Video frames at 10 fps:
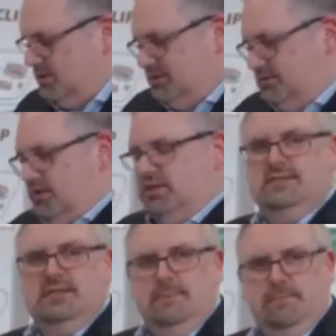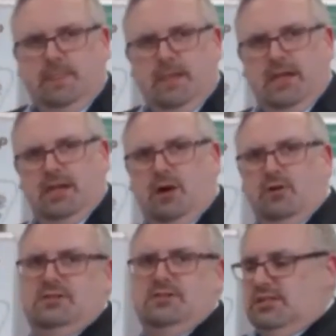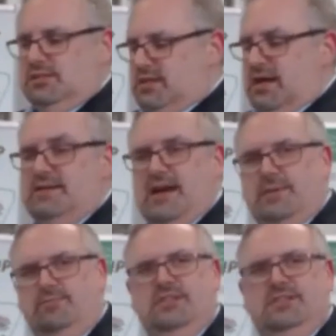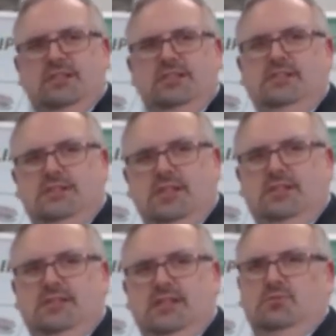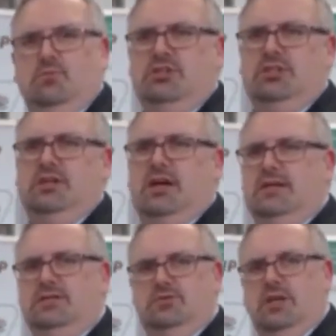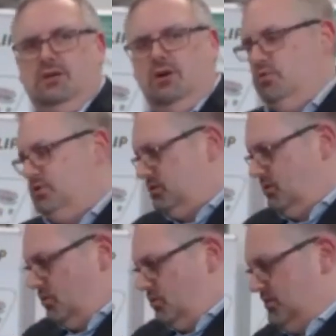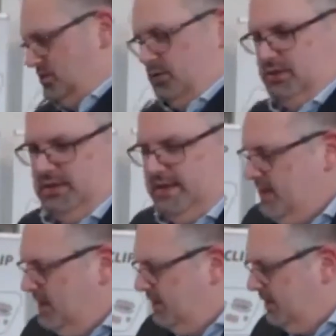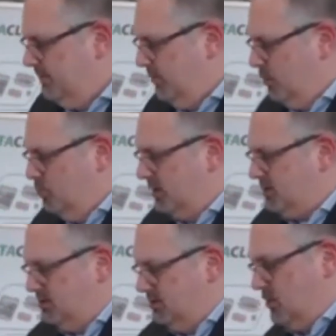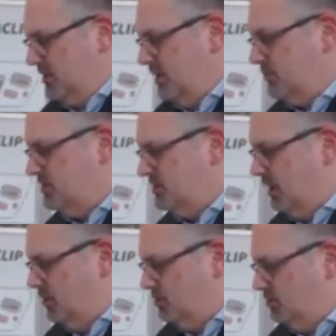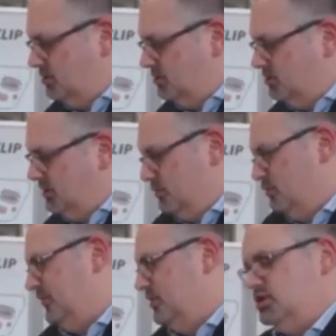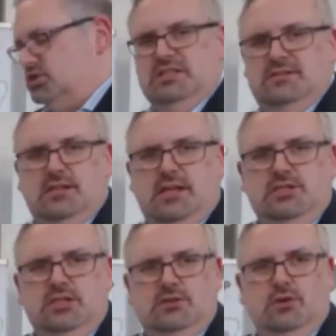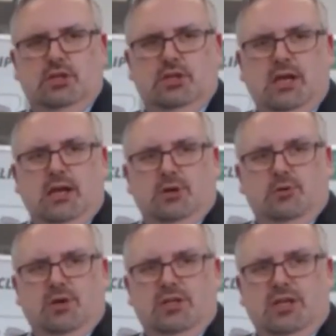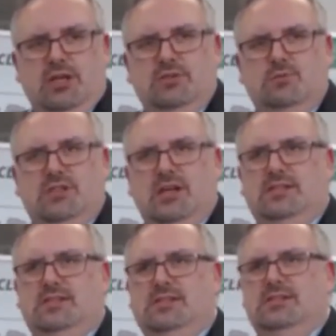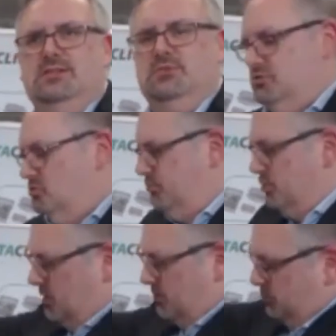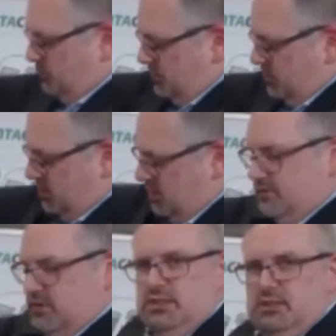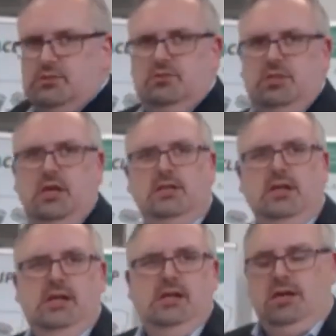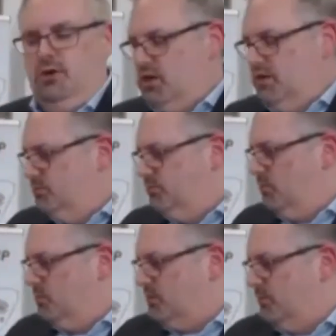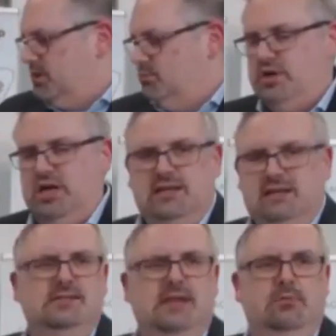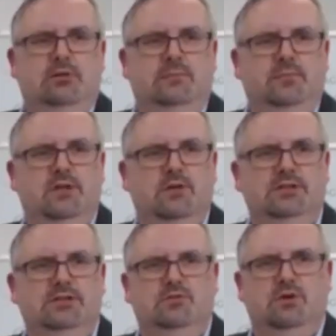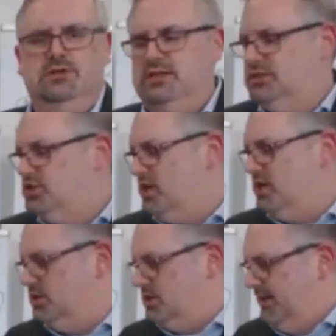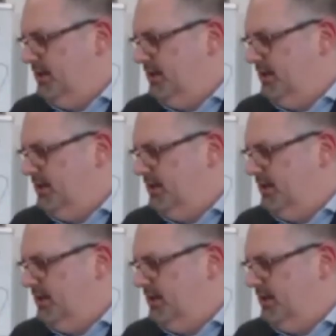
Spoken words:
This is very easy. And now it's sealed tight, IP66, that's watertight. You take a hose it down. What happens now? Yeah, your finished installation is good. But what happens with other systems? You put some screws in it, everything is screw tight. Now you have the problem. Somebody breaks this cable. You want to exchange it.